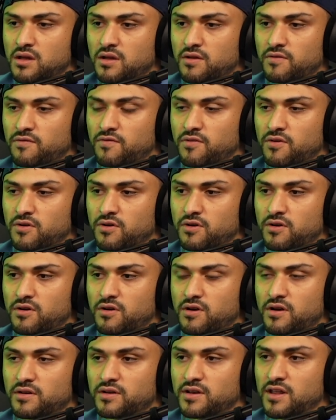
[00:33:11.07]

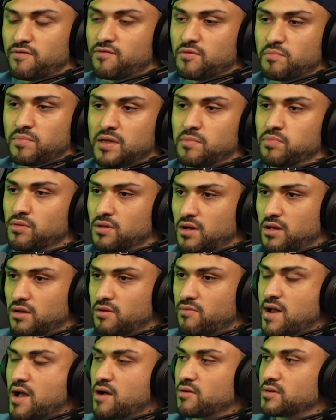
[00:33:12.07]
For different people all
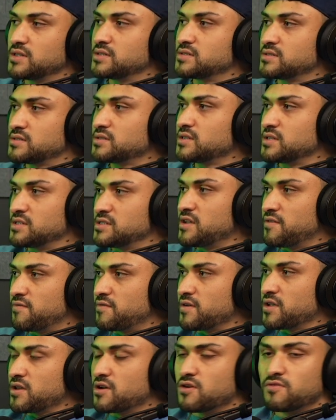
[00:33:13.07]
around, it's
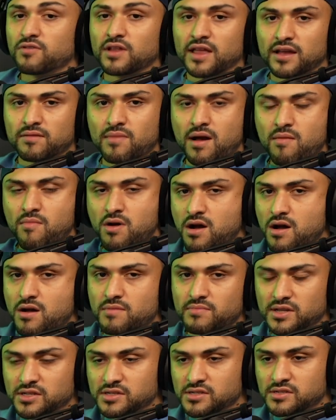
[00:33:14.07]
different. For like my
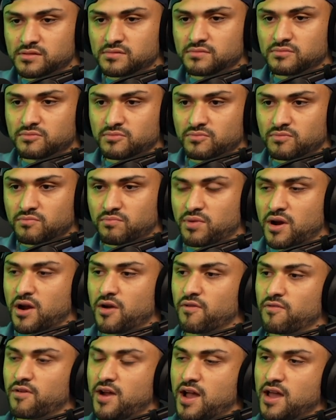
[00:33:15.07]
mom, it's
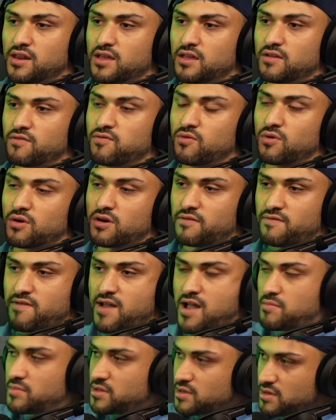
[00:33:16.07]
providing for her
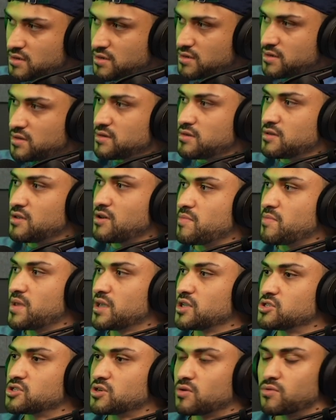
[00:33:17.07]
family and
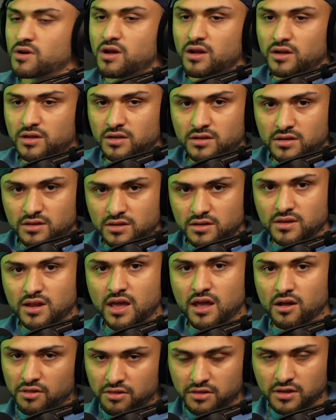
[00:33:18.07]
making sure we're all good,
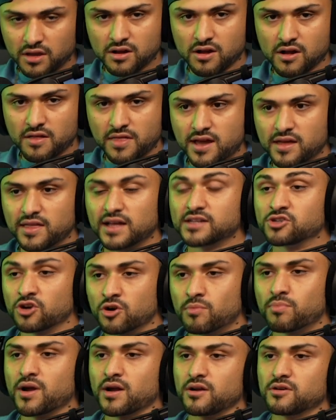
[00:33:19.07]
healthy, and all that. That's
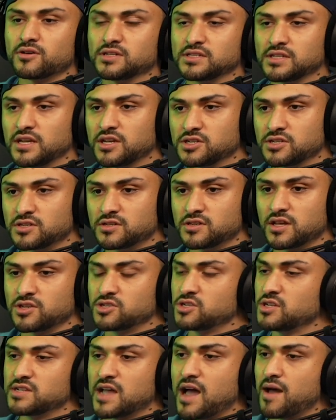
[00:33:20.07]
her prioritization, and
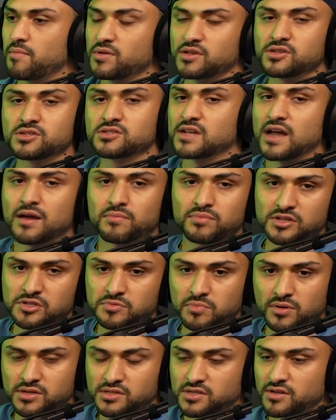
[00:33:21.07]
she's happy. She's the
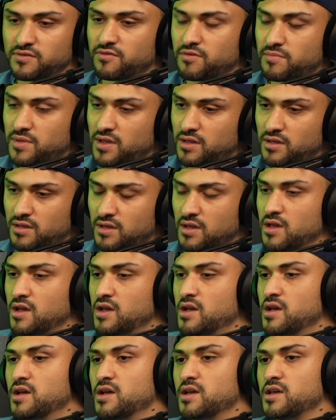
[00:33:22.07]
happiest person. For me,
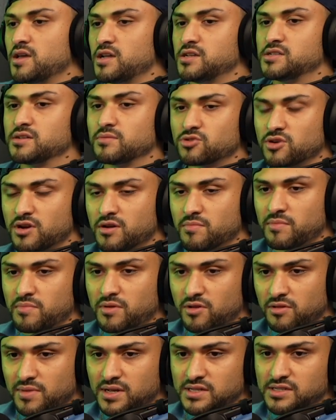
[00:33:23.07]
is I'm trying to
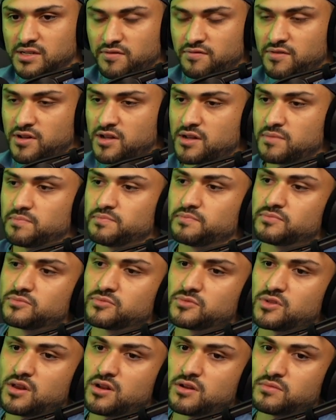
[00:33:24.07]
build myself up.
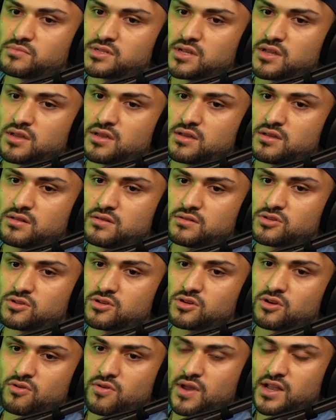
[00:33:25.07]
You know what I'm saying?
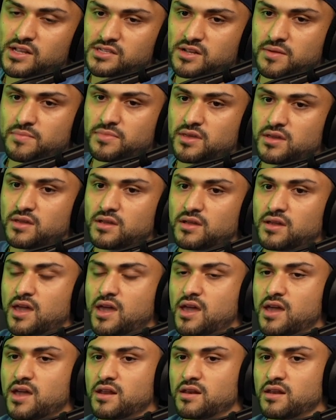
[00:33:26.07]
Create something,
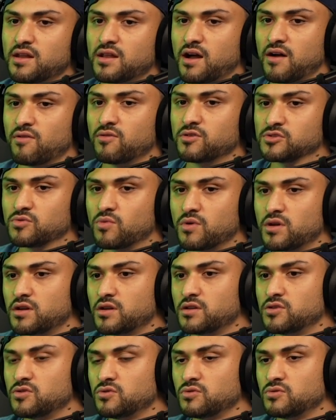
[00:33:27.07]
and I always
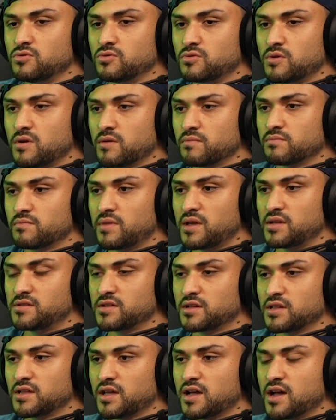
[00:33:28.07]
wanted to
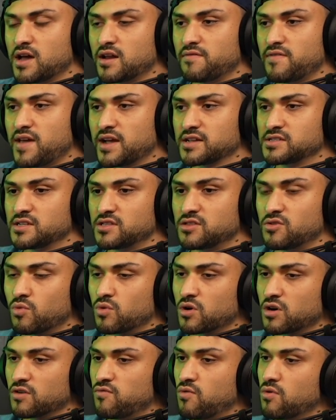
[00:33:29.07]
basically kind of exit the
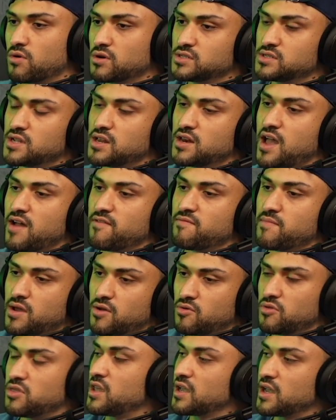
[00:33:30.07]
workforce and have my
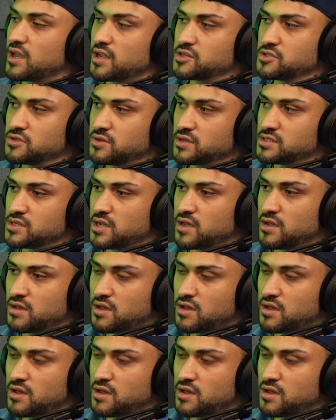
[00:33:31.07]
own thing, I guess you could say.